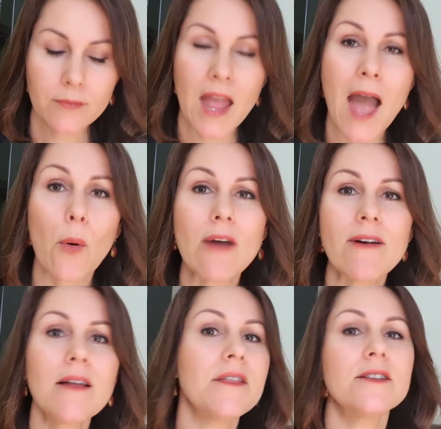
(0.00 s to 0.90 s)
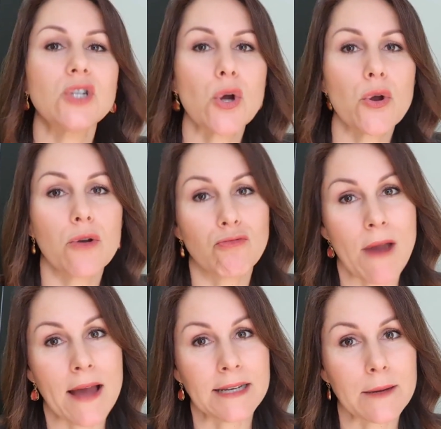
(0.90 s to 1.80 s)
However, there's no
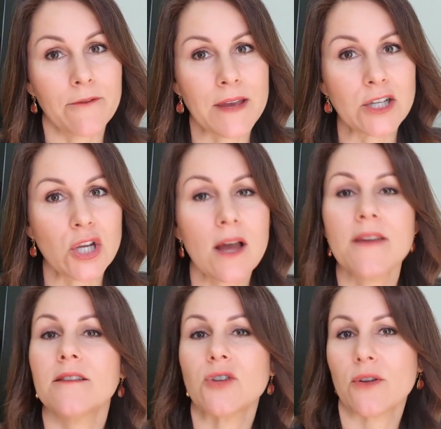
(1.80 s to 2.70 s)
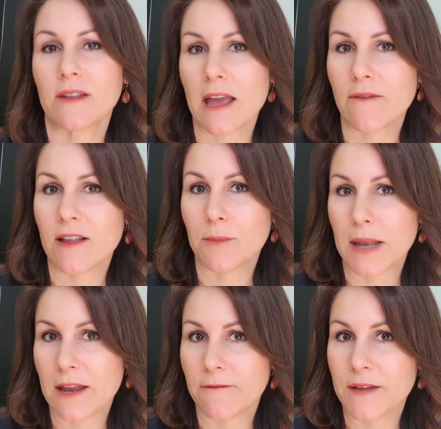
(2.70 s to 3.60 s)
roundup feature and there's no savings
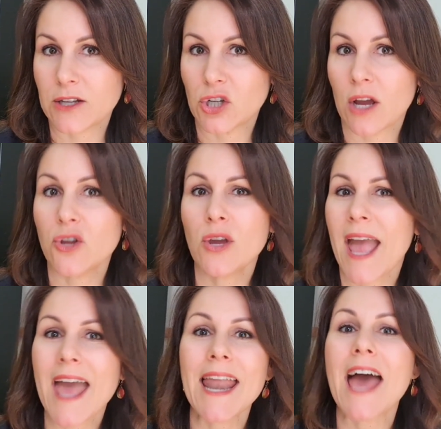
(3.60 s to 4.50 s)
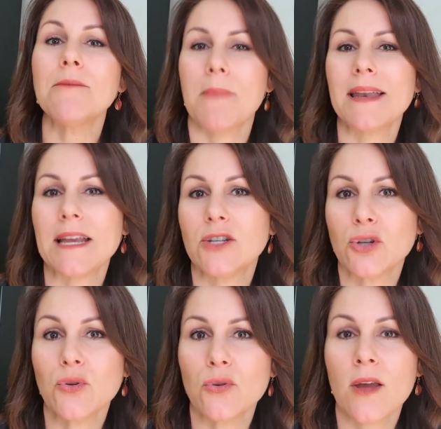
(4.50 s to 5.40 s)
plan feature. You can add money
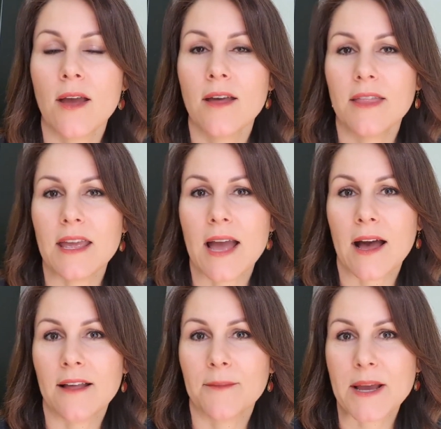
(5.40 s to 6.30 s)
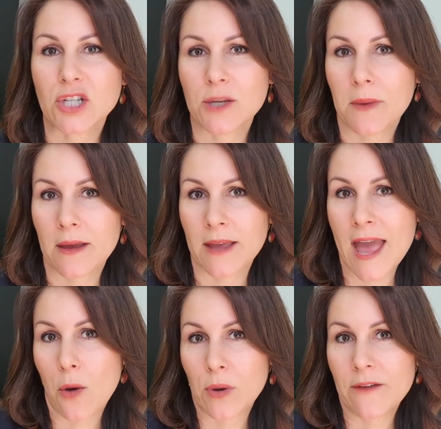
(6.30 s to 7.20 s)
to the Spaceship
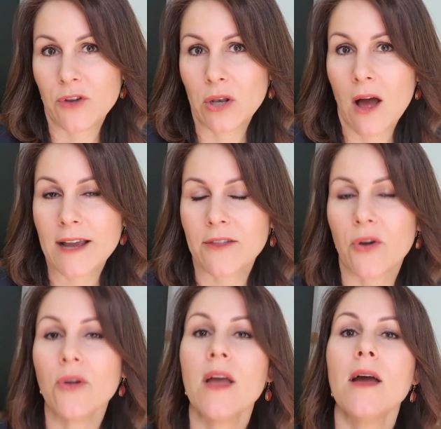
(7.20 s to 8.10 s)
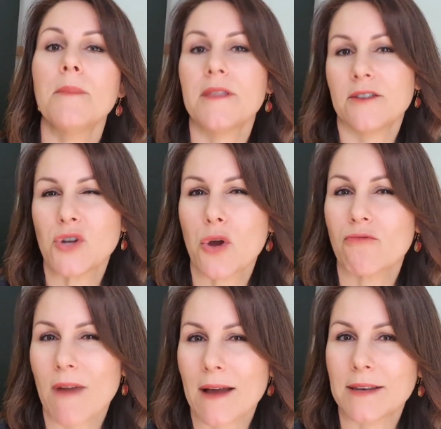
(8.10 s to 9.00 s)
account whenever you like though, but there's no
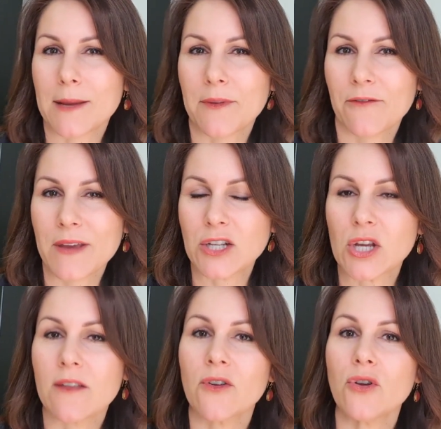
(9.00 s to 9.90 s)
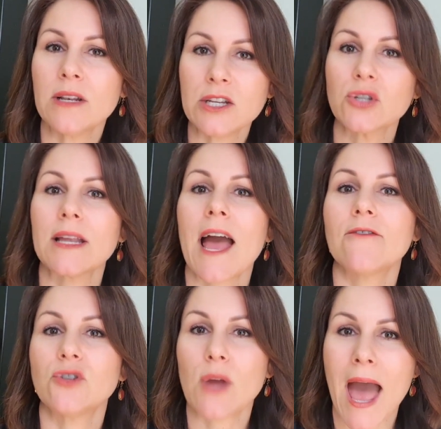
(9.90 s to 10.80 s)
roundups feature. So you literally
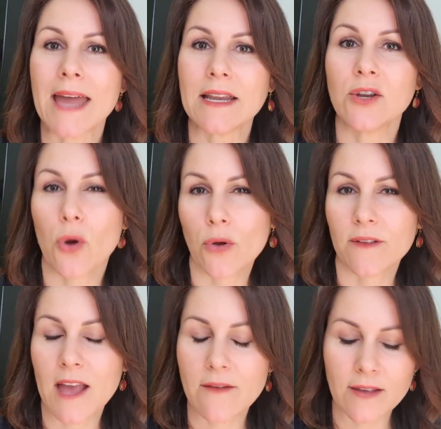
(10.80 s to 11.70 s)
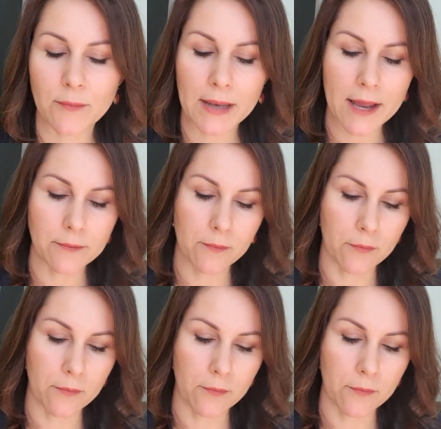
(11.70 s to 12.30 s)
have to add in your own savings plan.